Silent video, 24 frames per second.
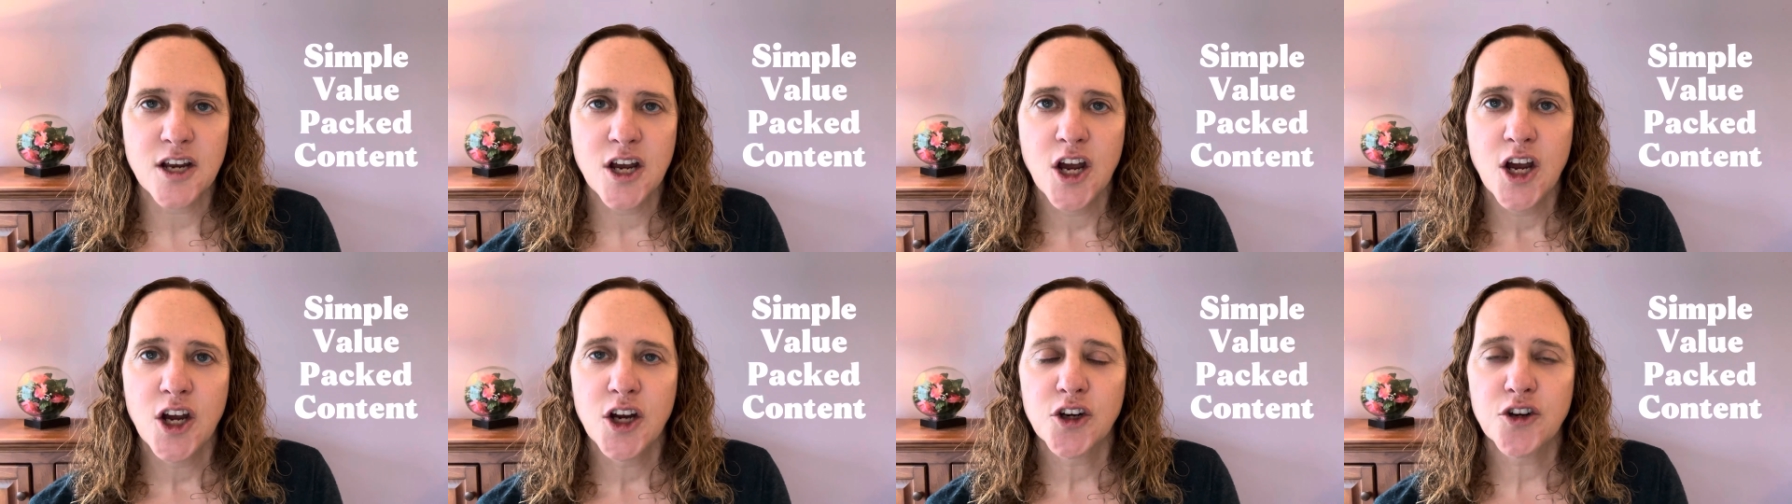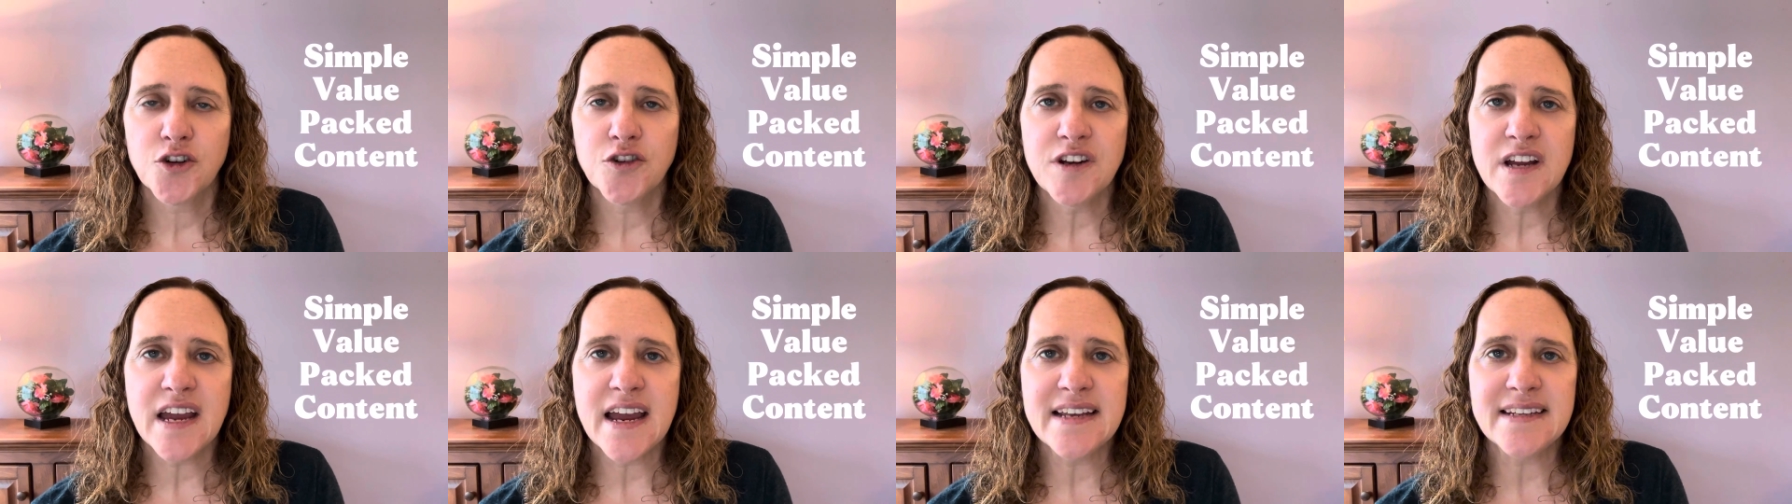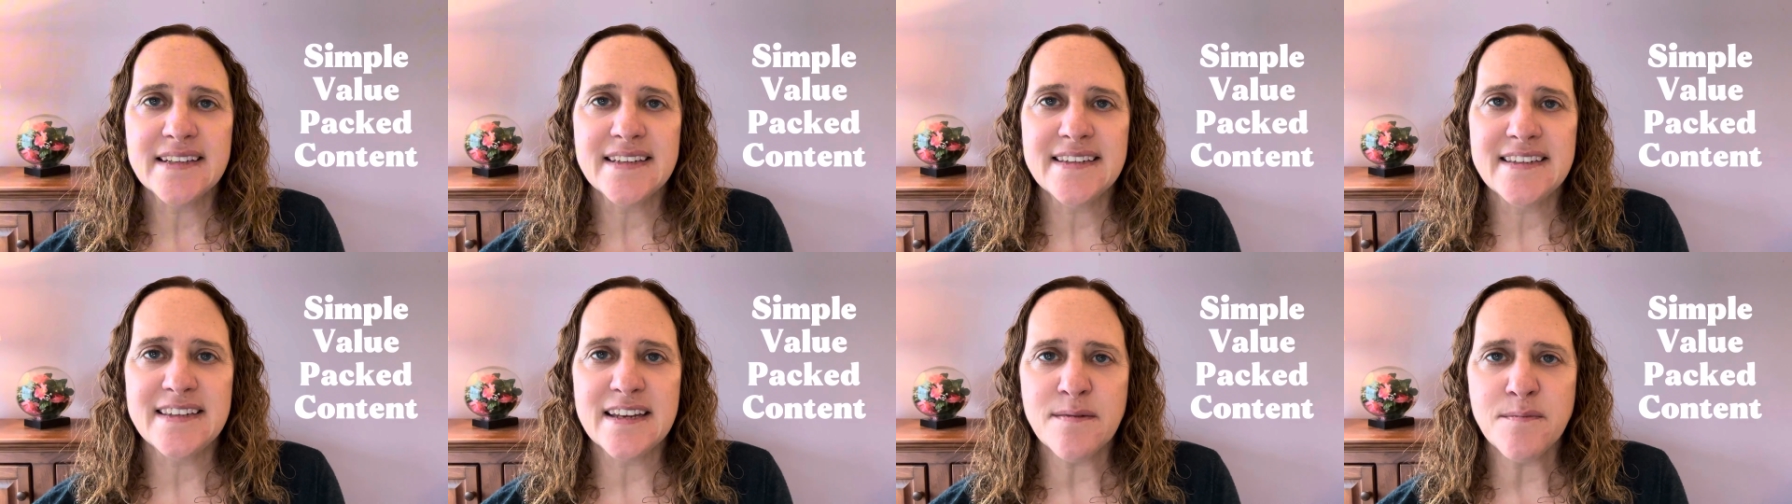
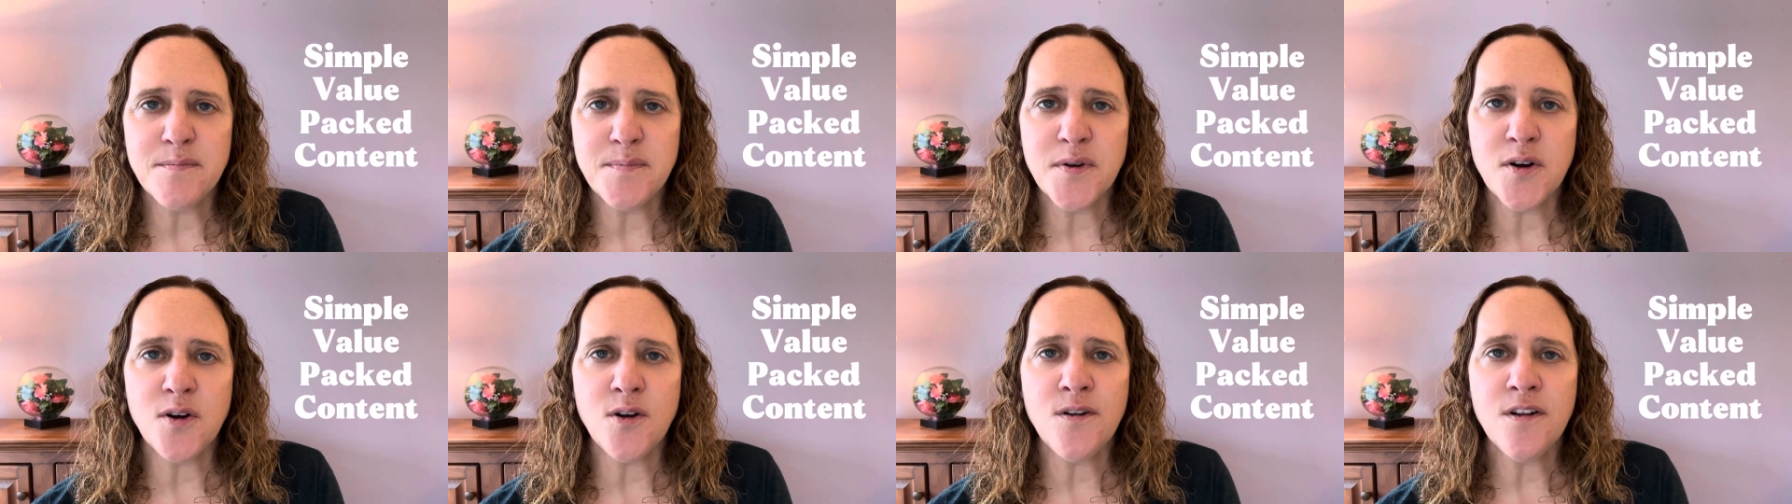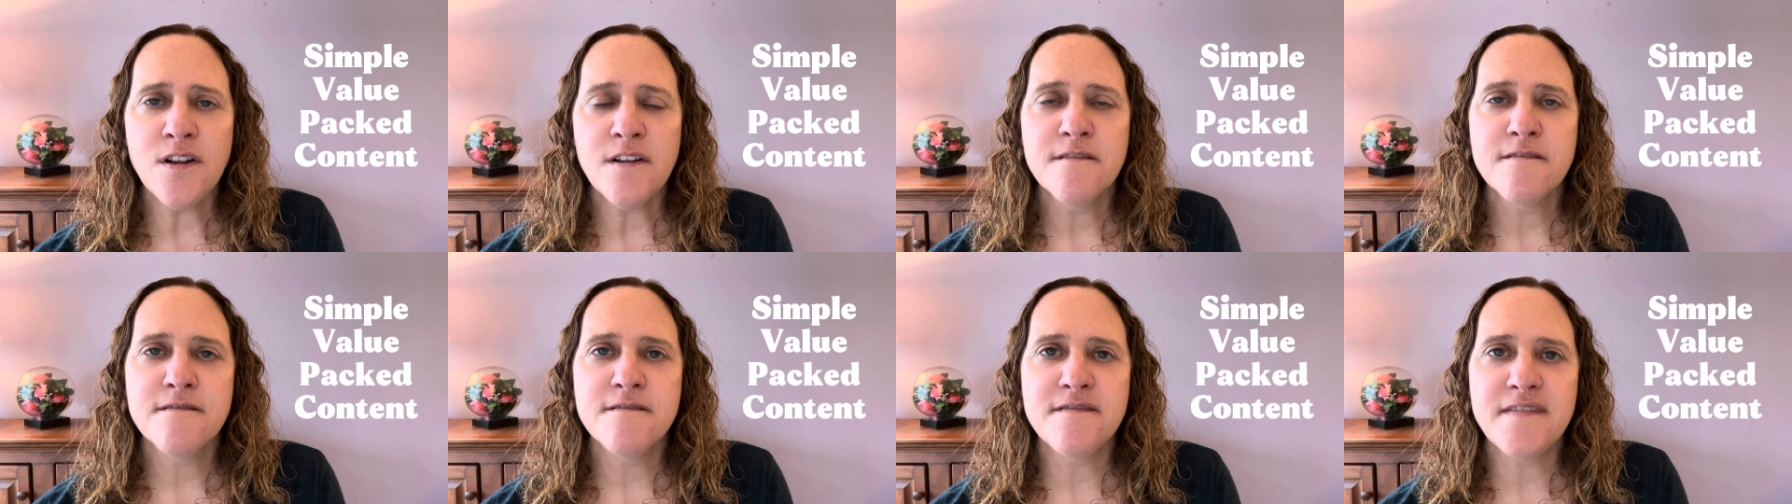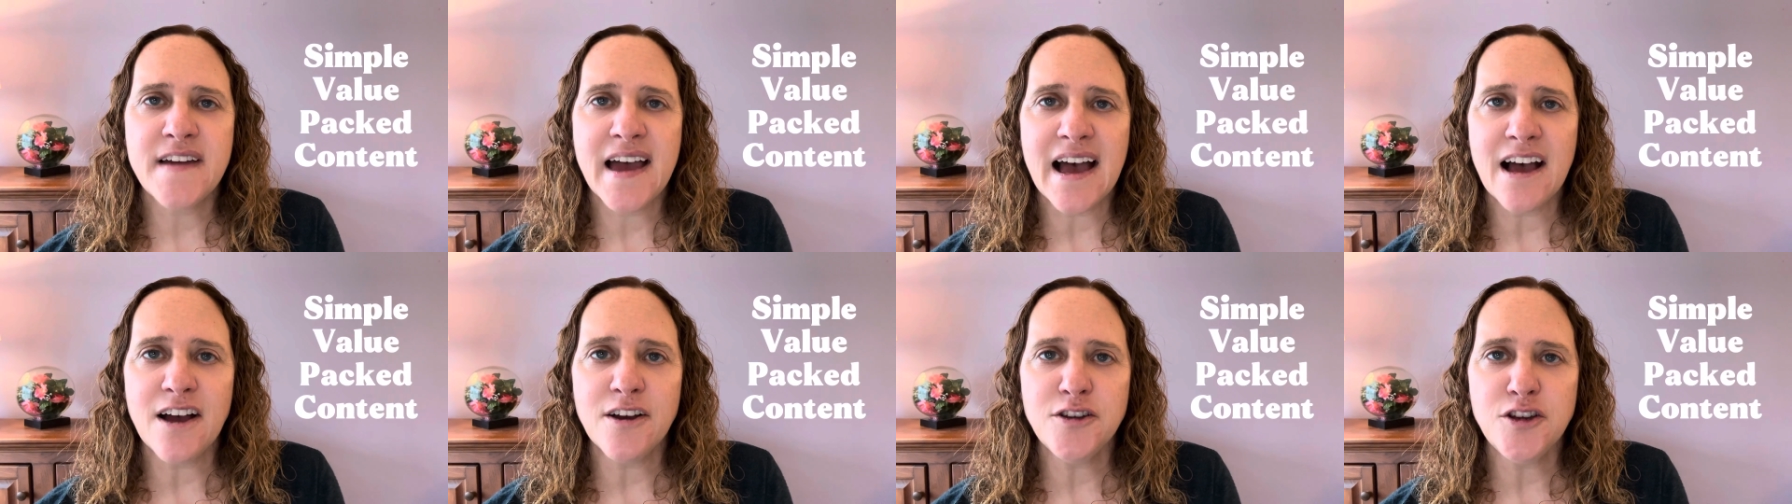create simple,
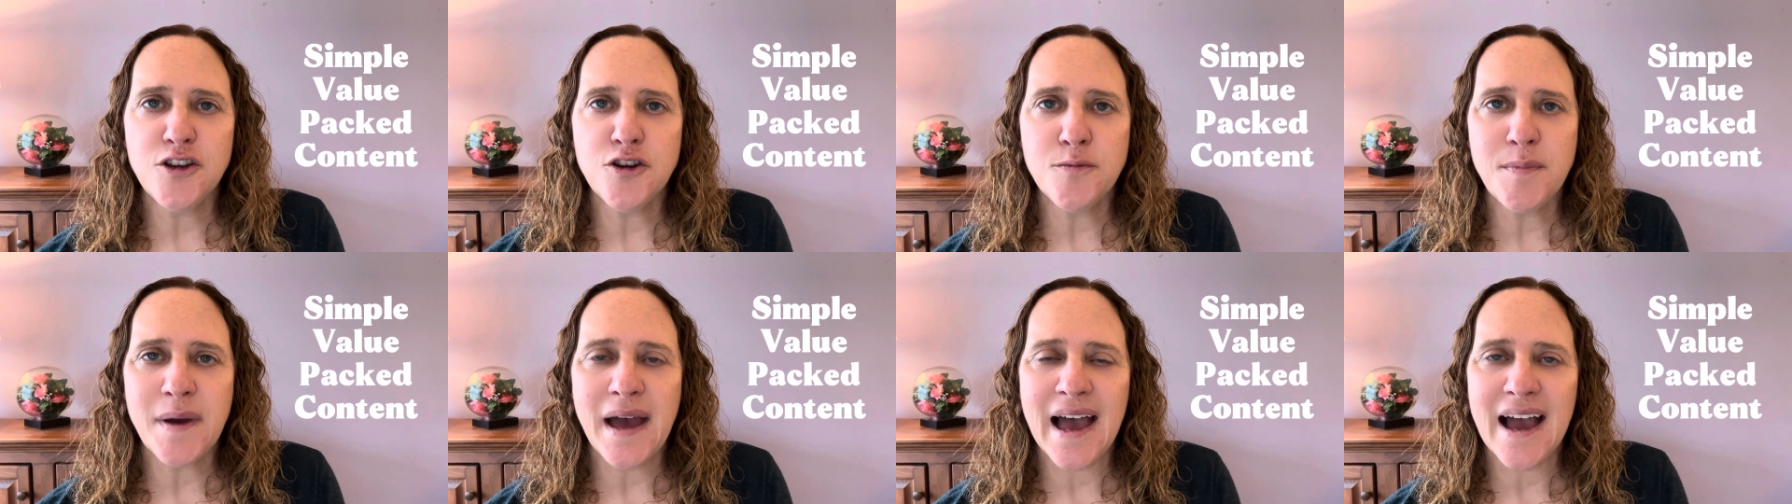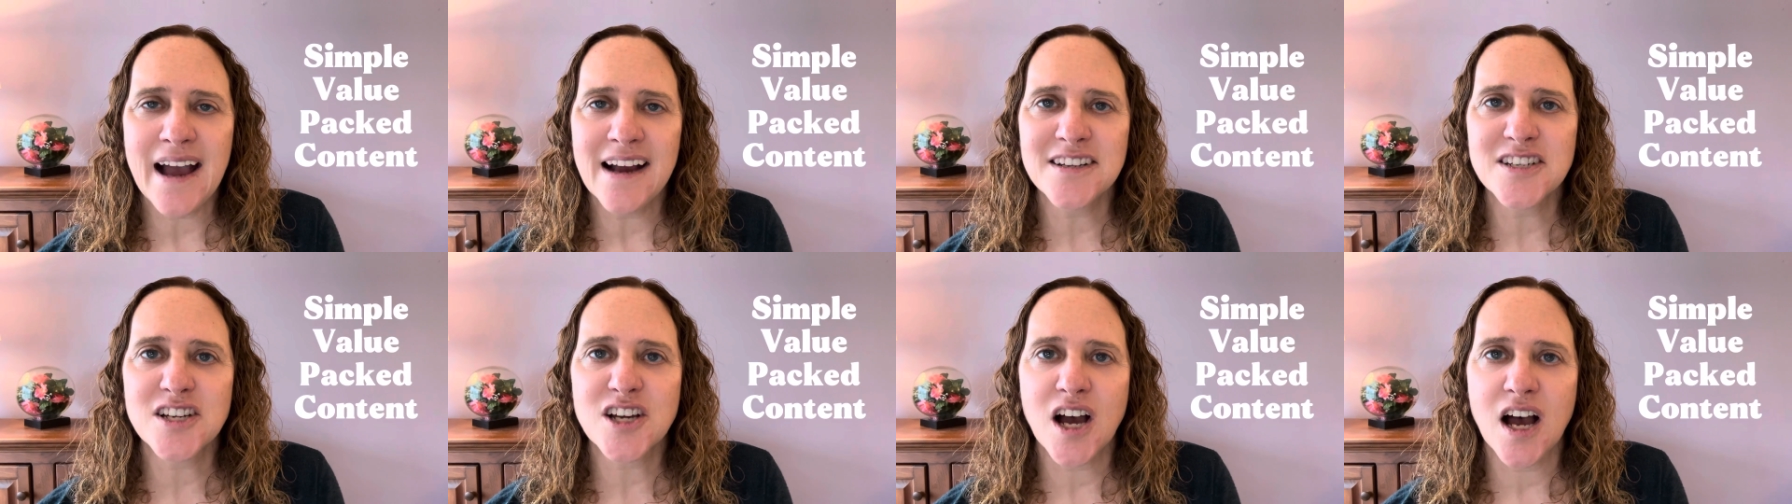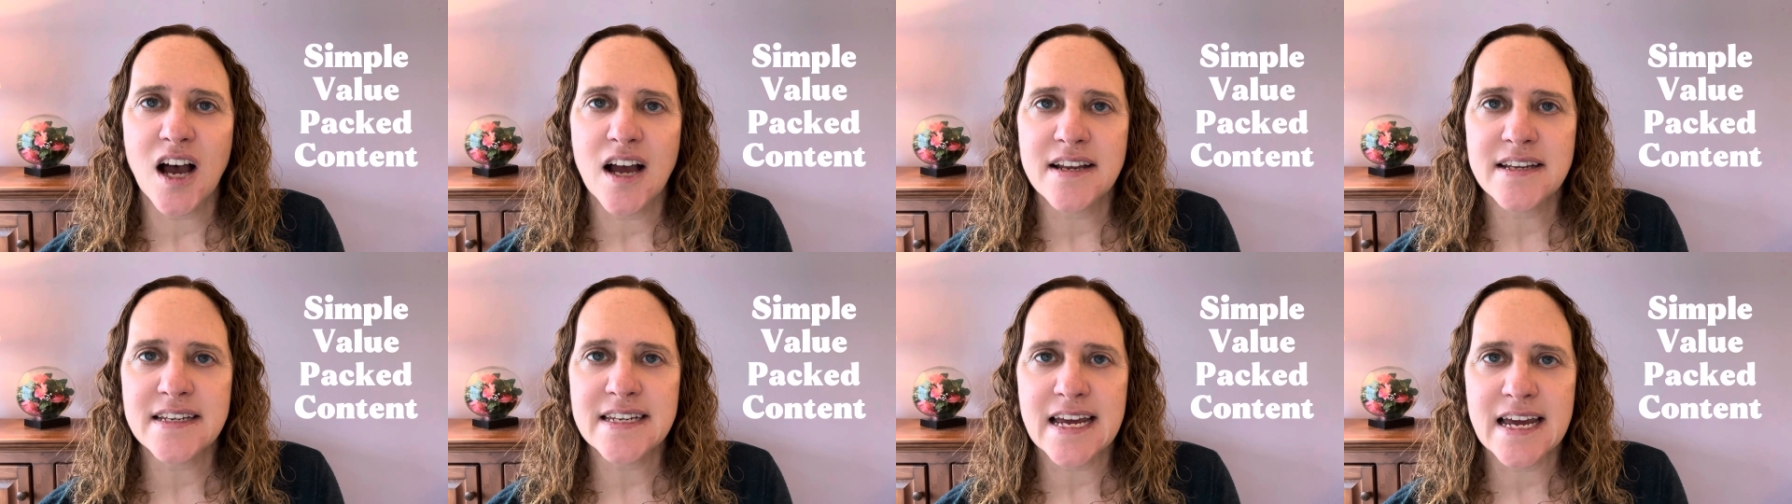value-packed
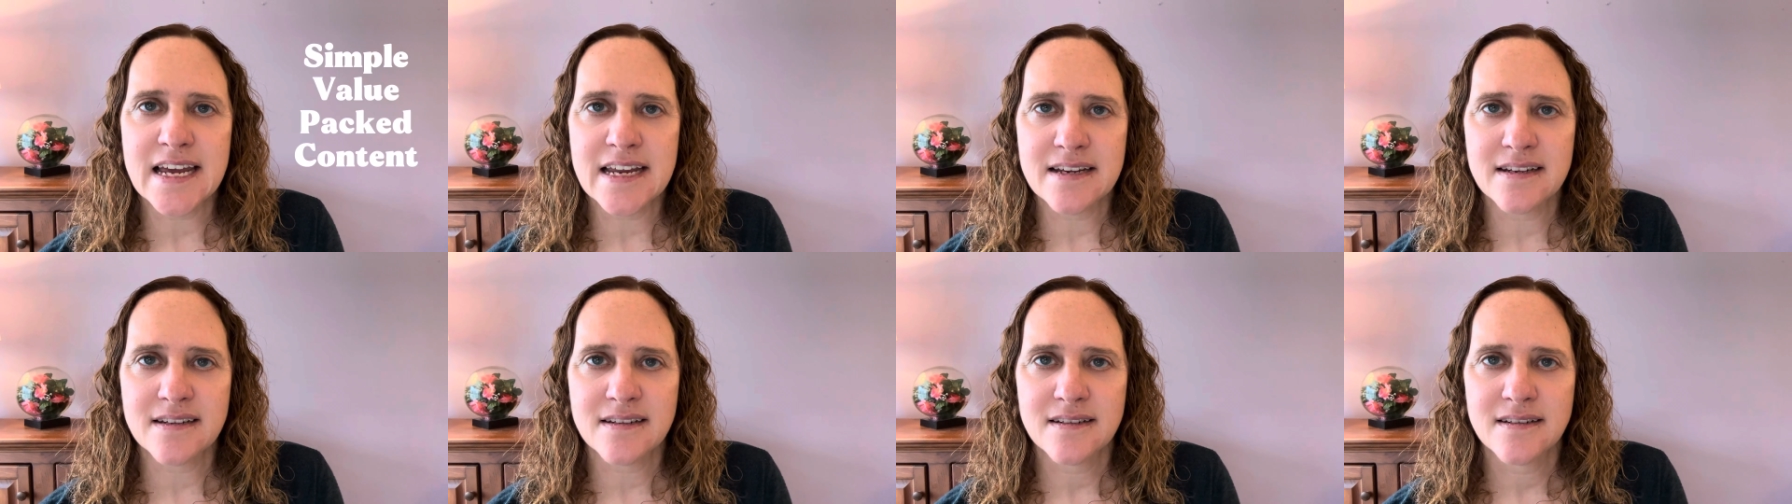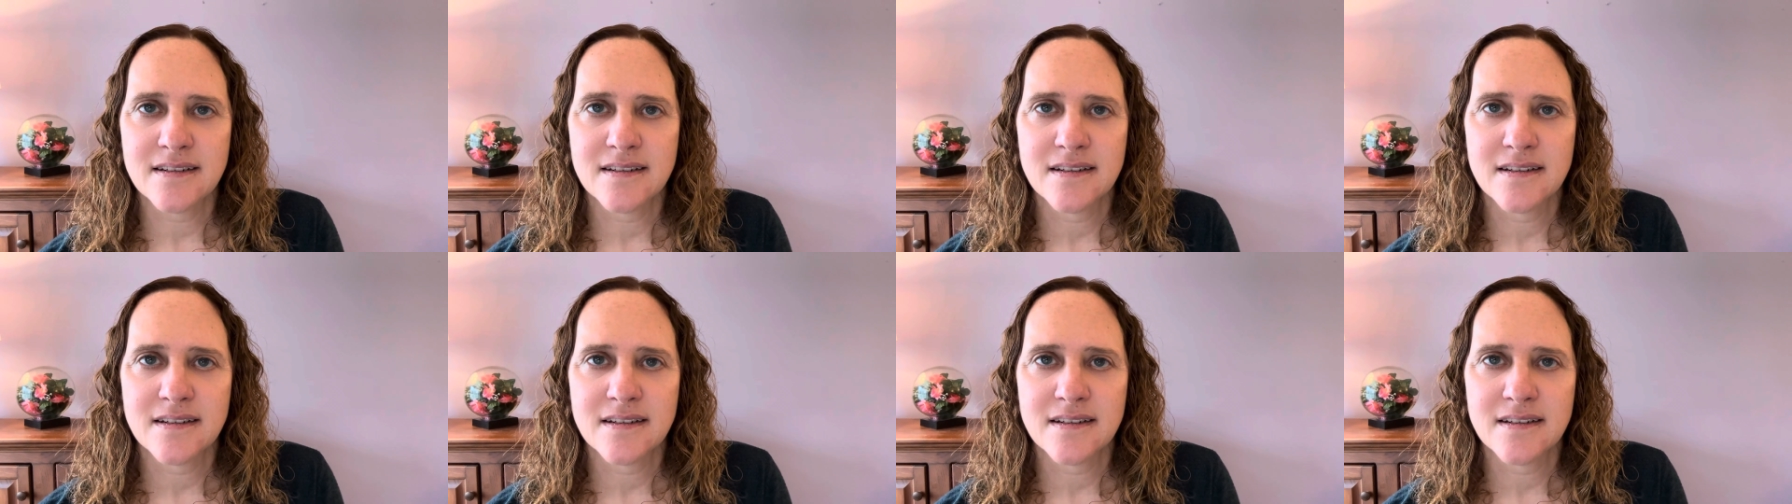content.